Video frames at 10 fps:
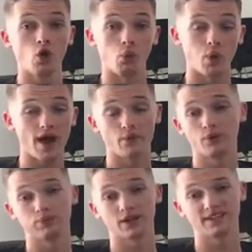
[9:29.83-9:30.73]
where
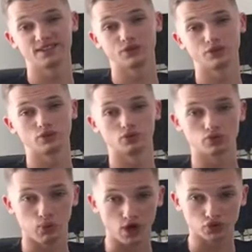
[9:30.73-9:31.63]
we'd place the schools,
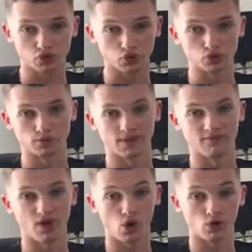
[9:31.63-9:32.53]
what schools were
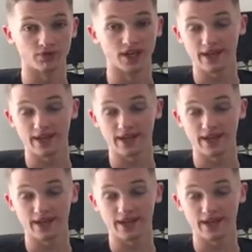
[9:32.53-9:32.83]
involved.